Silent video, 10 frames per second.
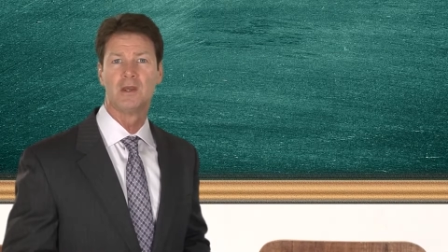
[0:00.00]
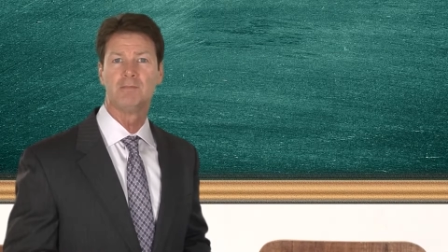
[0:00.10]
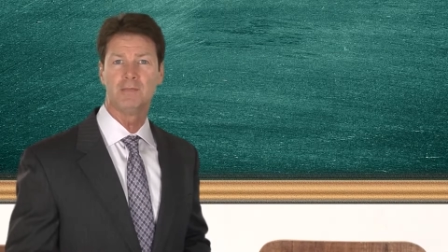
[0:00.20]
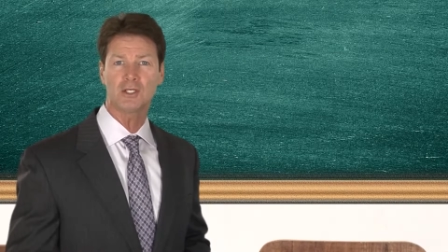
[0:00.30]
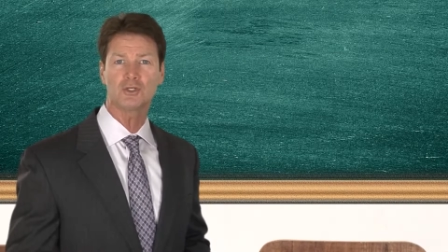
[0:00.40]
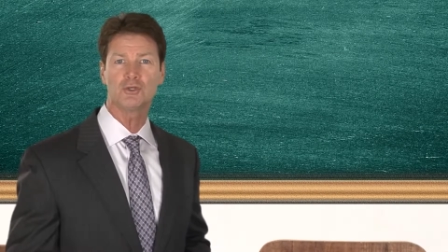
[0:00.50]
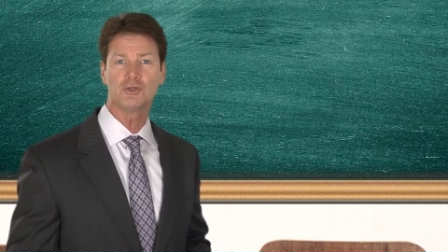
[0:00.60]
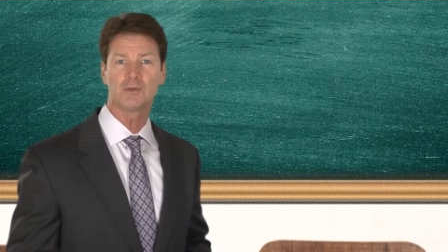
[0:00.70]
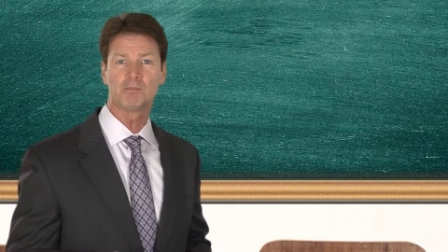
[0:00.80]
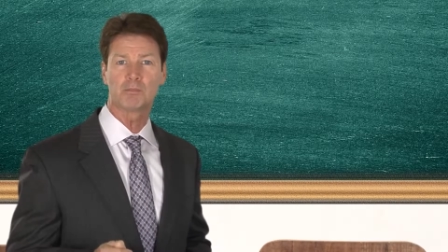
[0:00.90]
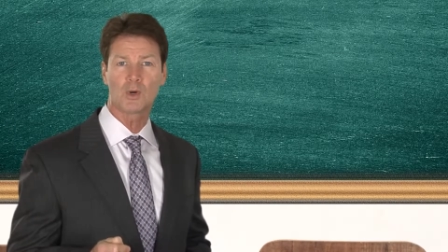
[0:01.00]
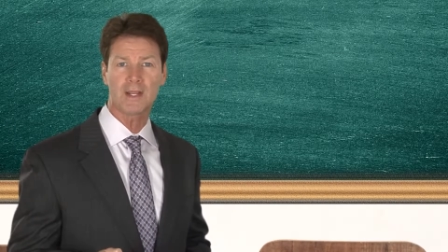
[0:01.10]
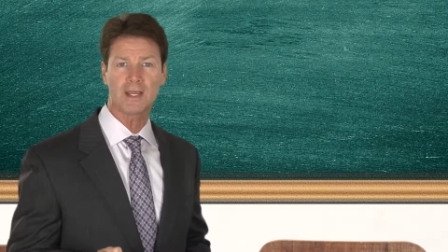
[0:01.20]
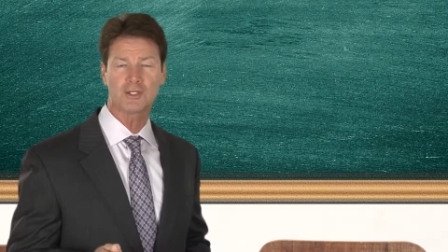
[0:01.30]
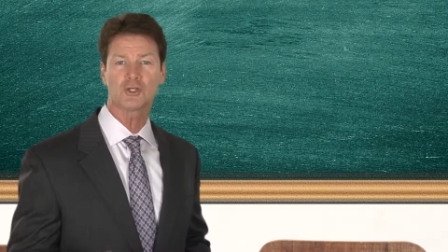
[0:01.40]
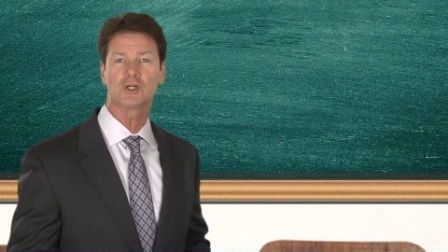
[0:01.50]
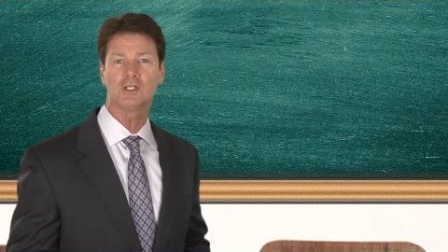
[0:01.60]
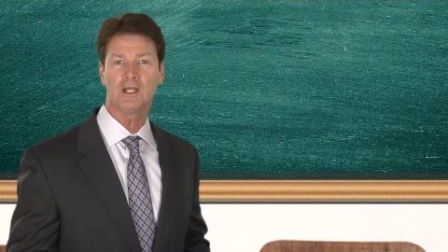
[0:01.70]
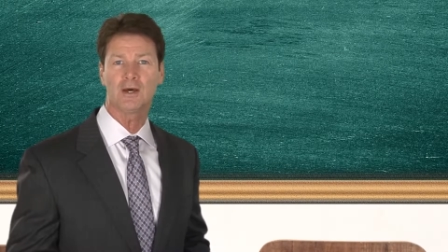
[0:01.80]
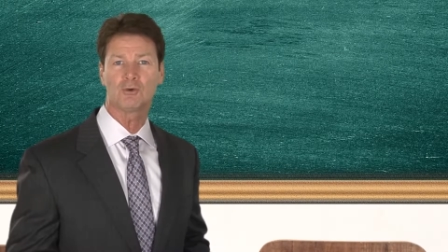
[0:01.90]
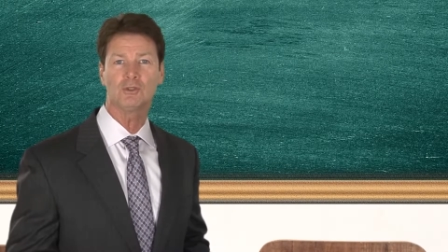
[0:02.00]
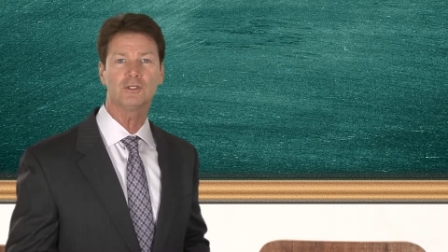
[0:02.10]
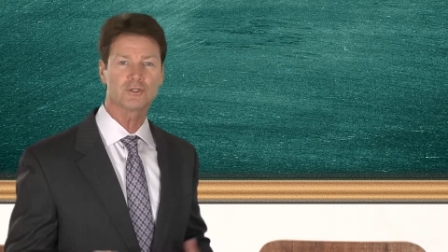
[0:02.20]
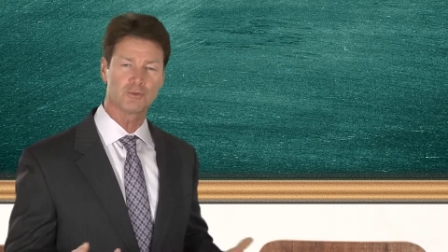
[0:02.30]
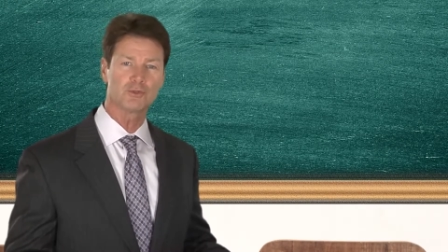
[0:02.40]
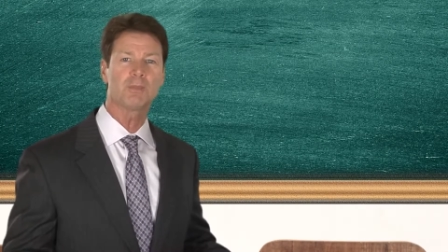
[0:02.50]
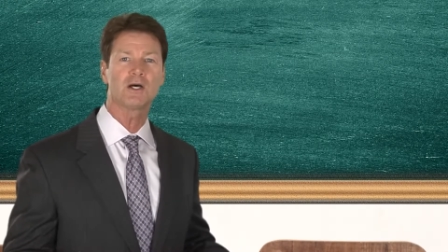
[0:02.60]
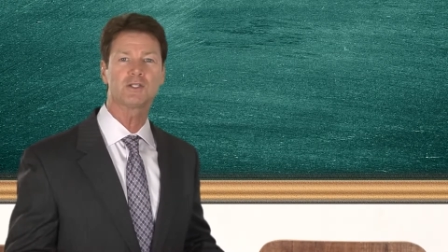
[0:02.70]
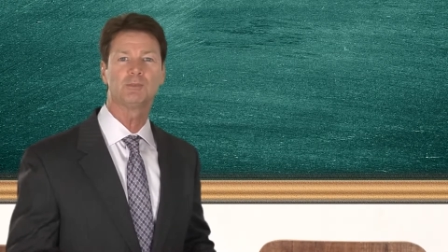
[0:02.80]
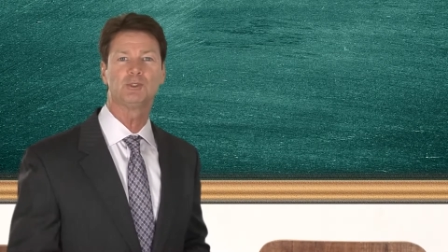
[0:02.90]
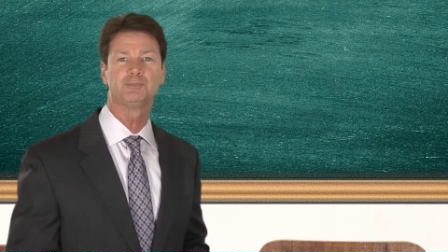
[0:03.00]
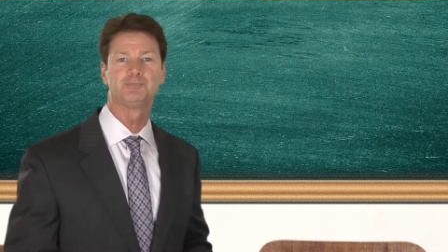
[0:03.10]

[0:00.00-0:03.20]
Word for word: make sure you can break out your collateral as soon as possible.